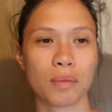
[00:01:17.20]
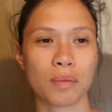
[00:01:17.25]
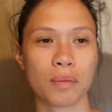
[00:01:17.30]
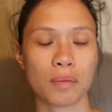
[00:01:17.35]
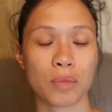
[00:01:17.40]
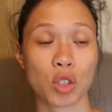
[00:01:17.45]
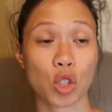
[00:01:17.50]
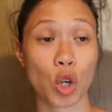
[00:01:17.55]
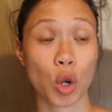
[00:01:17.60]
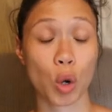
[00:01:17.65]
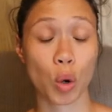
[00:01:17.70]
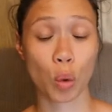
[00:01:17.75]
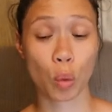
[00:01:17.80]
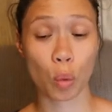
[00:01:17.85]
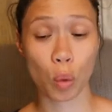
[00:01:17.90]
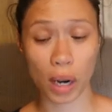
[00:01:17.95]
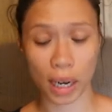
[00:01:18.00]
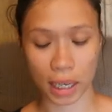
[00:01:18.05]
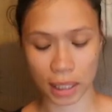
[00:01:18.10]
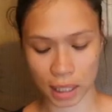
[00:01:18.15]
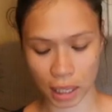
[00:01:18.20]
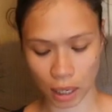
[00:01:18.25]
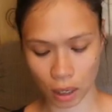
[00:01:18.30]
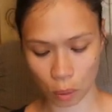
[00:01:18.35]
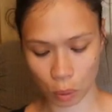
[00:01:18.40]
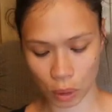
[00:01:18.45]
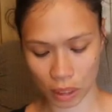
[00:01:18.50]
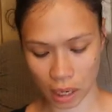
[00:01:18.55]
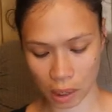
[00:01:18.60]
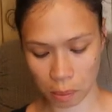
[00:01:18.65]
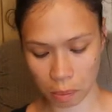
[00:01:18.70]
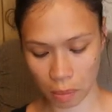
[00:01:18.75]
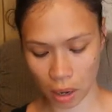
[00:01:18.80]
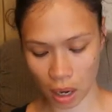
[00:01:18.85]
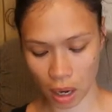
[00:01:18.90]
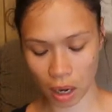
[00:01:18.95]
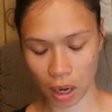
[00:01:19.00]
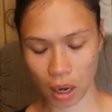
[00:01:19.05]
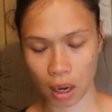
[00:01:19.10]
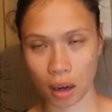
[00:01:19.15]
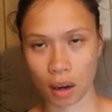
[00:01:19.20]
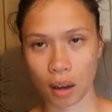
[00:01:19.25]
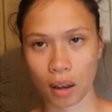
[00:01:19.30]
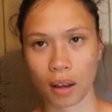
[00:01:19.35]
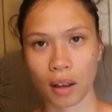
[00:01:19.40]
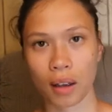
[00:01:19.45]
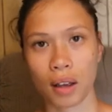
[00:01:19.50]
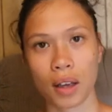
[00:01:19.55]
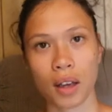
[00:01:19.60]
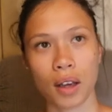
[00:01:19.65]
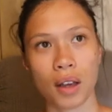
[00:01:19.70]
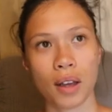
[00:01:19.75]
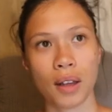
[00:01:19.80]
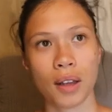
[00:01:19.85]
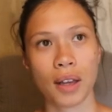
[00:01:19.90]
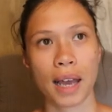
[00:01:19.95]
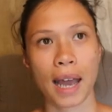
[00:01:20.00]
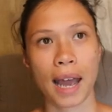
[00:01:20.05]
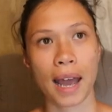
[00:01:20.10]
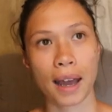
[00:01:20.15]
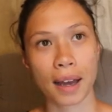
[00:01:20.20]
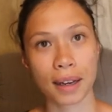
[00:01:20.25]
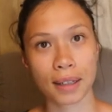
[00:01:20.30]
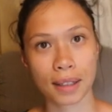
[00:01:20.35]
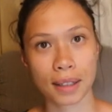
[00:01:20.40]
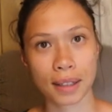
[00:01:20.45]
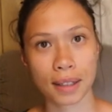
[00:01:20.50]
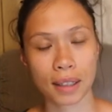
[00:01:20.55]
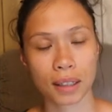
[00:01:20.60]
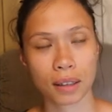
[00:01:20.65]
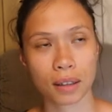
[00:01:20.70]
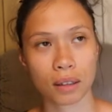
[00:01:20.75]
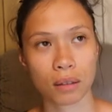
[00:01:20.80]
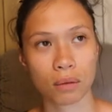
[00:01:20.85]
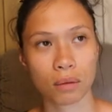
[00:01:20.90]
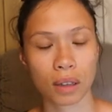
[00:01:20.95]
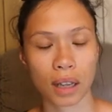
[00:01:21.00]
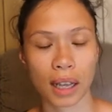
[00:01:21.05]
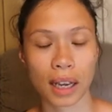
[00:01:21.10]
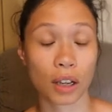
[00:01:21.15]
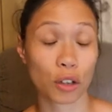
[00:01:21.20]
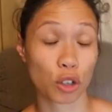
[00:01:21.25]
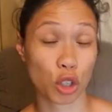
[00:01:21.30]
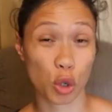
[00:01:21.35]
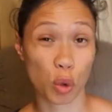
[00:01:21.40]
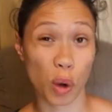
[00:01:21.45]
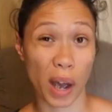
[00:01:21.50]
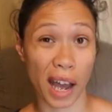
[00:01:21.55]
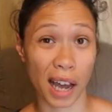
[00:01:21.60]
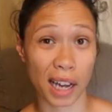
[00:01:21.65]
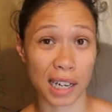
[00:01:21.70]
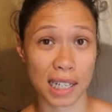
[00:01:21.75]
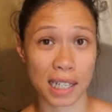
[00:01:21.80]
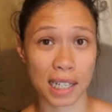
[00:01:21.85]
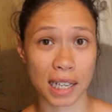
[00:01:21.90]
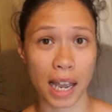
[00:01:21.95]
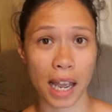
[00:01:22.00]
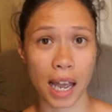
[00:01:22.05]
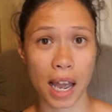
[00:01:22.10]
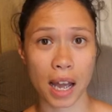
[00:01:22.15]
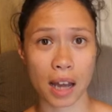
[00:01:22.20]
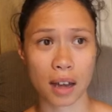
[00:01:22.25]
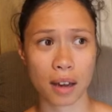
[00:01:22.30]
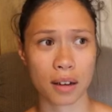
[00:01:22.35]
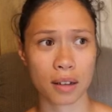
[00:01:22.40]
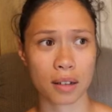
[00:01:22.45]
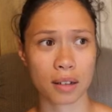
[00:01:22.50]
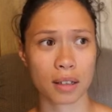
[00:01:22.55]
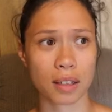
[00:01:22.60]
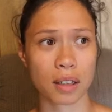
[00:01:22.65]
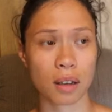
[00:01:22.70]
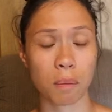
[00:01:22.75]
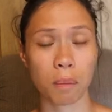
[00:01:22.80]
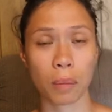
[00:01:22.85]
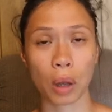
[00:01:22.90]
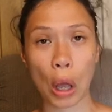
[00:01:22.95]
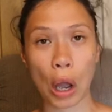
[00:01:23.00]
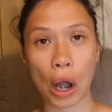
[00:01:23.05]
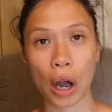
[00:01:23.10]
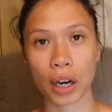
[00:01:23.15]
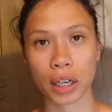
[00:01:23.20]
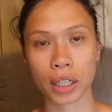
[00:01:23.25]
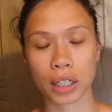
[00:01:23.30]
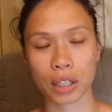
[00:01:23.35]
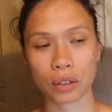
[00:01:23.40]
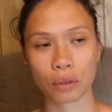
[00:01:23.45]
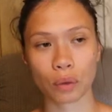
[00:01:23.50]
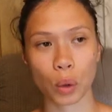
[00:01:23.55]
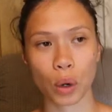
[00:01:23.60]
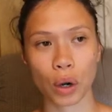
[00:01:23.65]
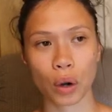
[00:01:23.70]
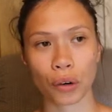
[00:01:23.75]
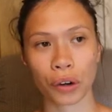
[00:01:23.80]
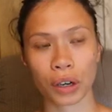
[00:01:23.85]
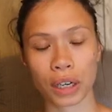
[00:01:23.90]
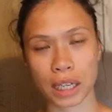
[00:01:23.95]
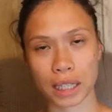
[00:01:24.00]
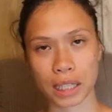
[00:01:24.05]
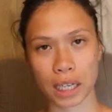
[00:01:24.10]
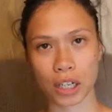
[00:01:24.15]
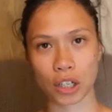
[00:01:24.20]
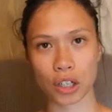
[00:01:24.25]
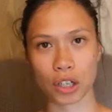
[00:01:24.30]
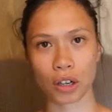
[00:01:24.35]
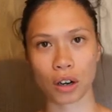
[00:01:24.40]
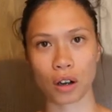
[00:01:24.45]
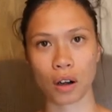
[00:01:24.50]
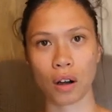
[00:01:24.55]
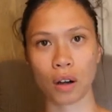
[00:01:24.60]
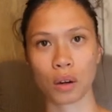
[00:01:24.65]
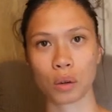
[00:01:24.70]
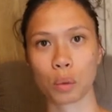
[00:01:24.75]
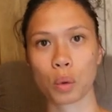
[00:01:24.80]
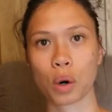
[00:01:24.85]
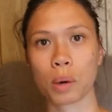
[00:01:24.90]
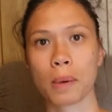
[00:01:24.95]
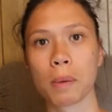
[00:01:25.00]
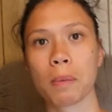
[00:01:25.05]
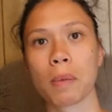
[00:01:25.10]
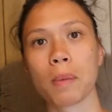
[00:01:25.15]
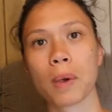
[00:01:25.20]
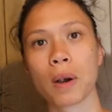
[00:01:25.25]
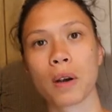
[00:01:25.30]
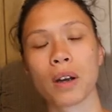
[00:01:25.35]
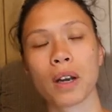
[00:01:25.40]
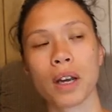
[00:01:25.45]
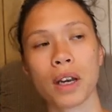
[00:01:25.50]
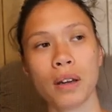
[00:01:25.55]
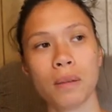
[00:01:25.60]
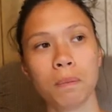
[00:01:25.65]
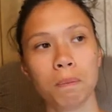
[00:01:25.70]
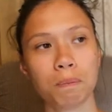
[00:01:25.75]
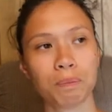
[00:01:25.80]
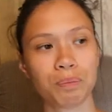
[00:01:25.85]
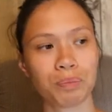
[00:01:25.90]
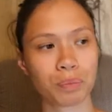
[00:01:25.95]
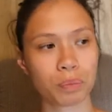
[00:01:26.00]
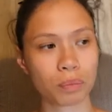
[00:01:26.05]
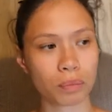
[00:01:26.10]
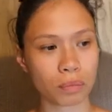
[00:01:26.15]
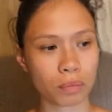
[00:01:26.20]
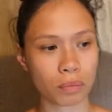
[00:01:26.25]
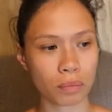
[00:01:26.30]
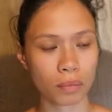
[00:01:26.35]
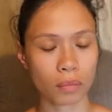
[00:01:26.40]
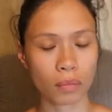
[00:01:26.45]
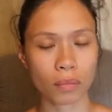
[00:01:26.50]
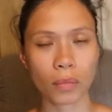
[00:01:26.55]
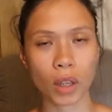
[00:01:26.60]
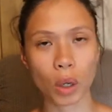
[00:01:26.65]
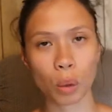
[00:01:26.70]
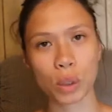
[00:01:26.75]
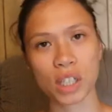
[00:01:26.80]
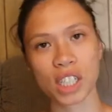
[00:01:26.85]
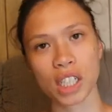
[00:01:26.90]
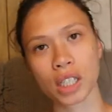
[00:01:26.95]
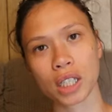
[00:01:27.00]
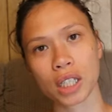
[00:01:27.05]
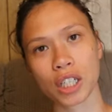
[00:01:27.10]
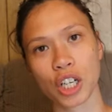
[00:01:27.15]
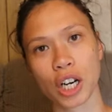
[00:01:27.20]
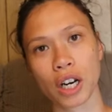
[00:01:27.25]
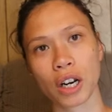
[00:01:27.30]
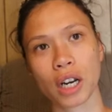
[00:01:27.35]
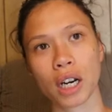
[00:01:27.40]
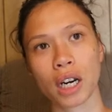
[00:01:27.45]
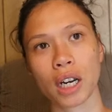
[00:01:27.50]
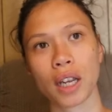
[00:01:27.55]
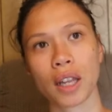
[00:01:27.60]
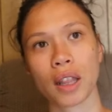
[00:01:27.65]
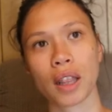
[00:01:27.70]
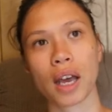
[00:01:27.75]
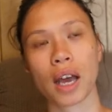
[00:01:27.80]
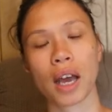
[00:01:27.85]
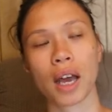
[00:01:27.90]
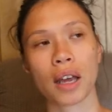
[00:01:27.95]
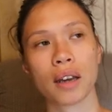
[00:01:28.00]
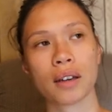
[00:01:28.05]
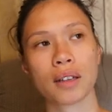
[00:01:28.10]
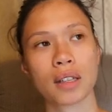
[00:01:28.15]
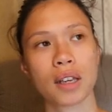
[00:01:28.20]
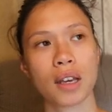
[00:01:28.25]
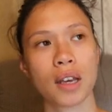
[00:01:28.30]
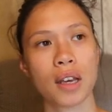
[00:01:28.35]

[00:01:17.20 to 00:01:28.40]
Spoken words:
So what I did was I made hats, like 2 hats, and some blocks for an organization called Warm Up America, which is a charity that